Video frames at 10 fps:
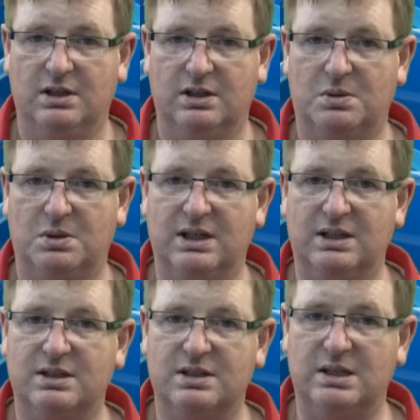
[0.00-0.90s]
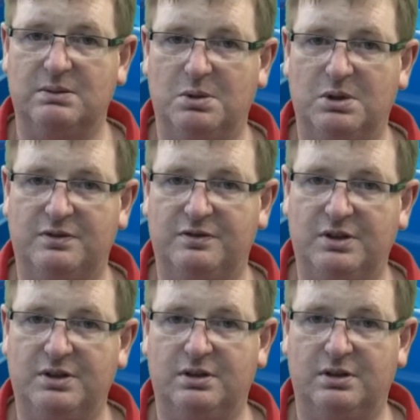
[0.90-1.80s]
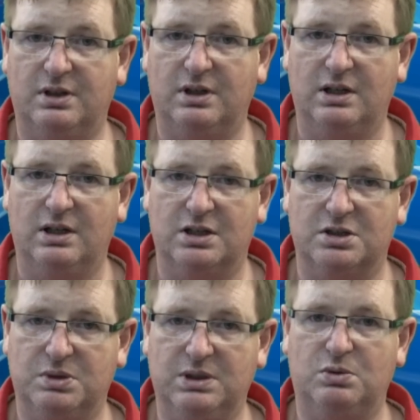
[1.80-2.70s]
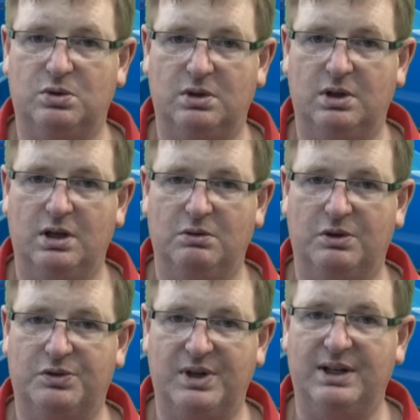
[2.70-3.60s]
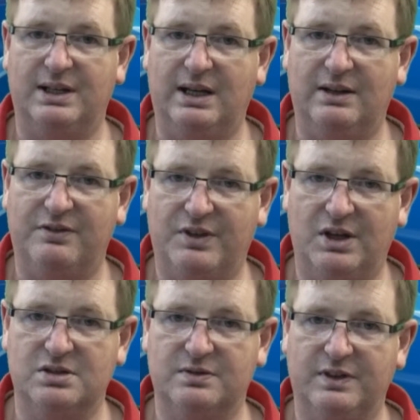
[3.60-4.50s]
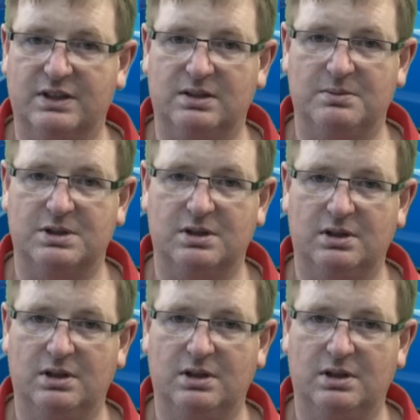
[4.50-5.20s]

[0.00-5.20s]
They were getting the same amount of funding as we were, with 3,500 victims.